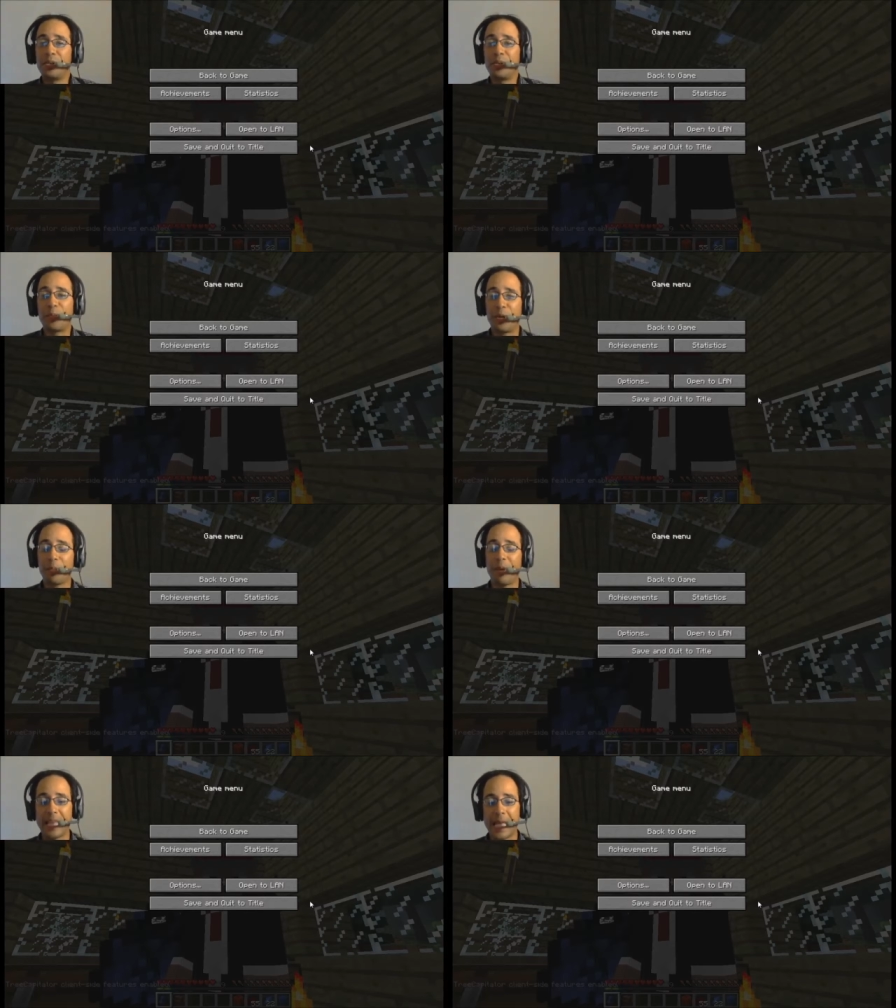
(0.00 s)
trying to do
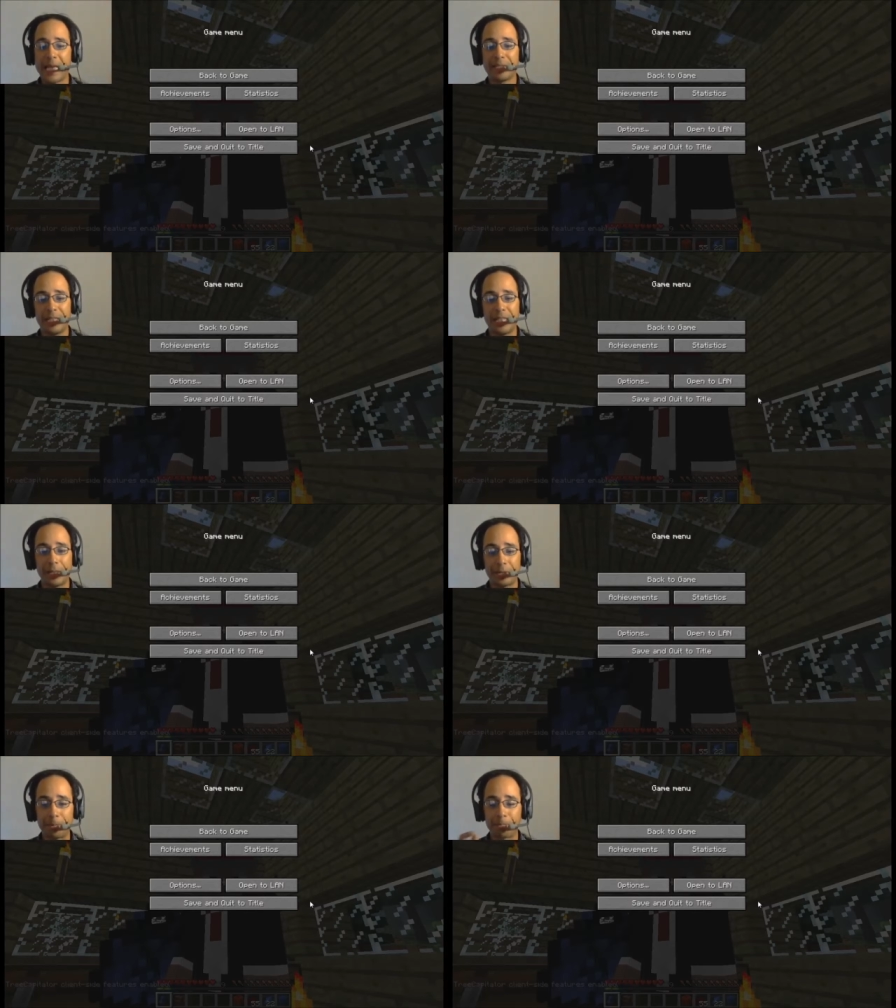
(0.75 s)
in one of my last
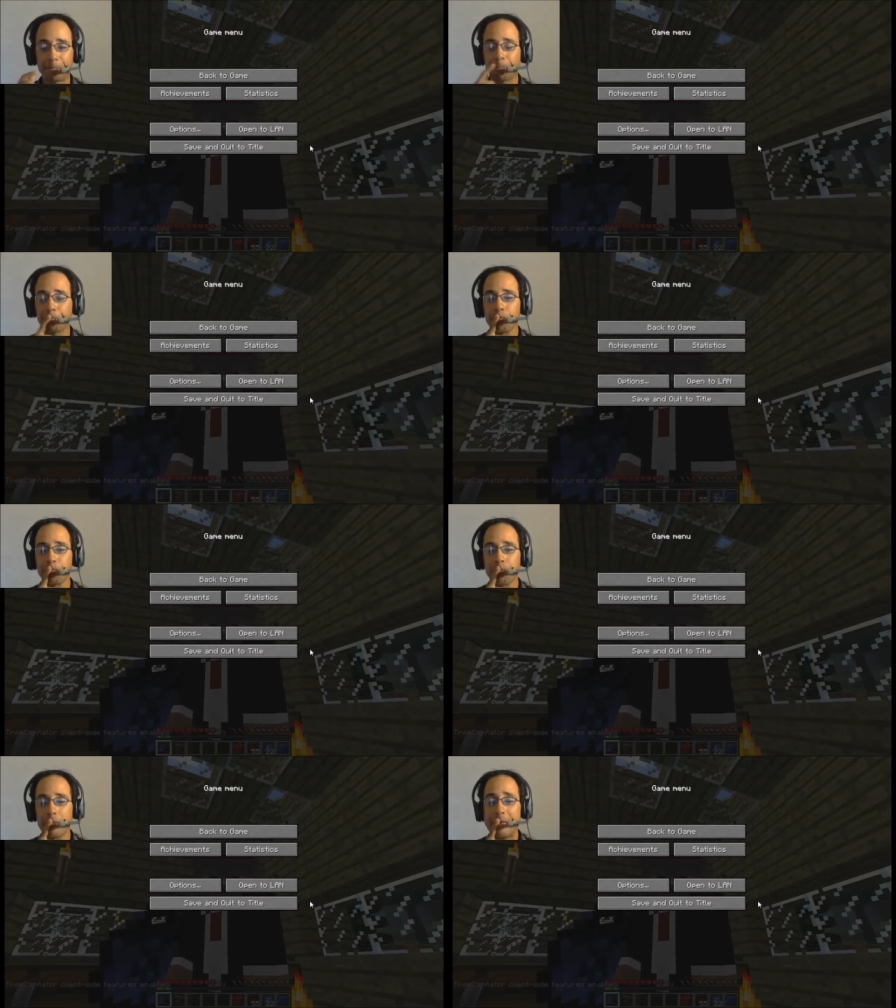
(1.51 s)
videos.
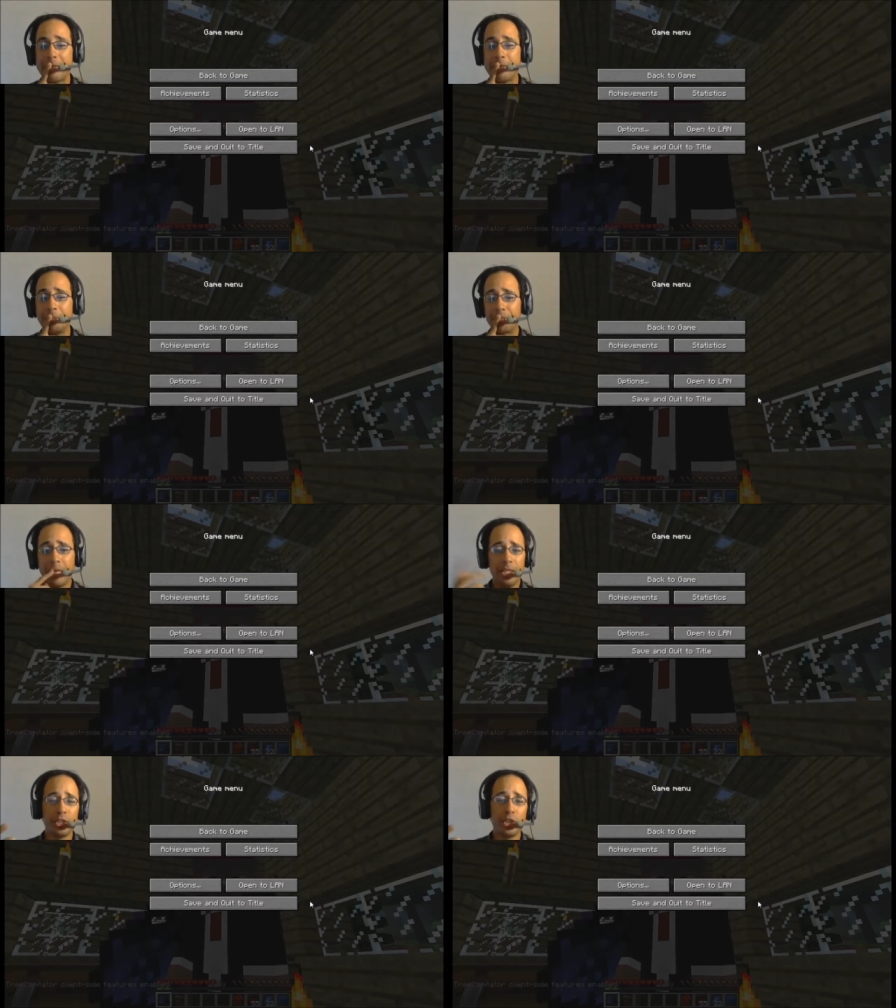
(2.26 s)

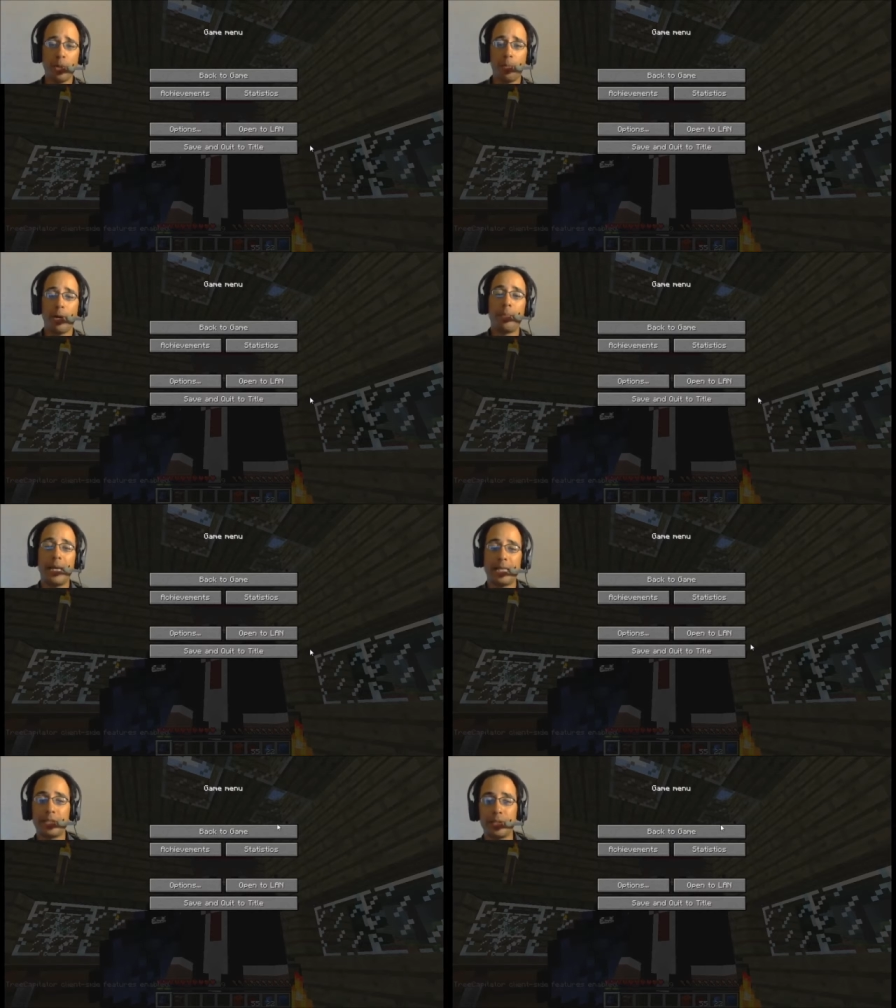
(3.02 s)
Um, I'm going to jump
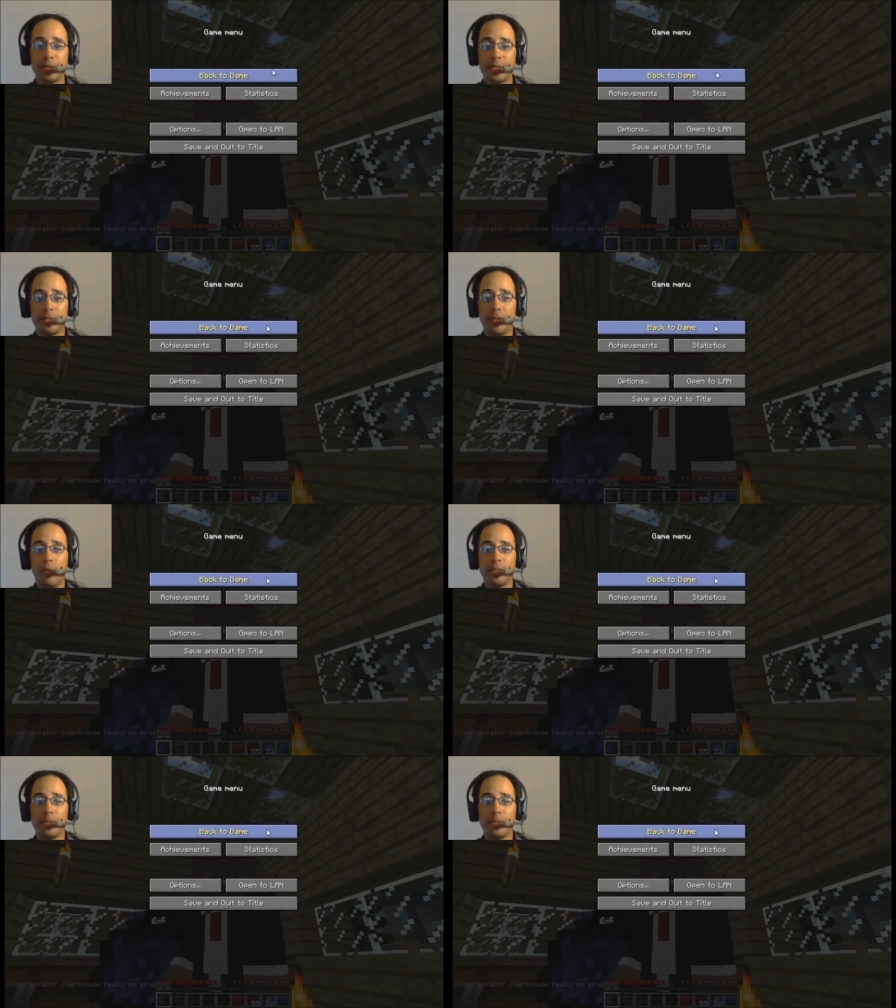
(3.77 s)
right back into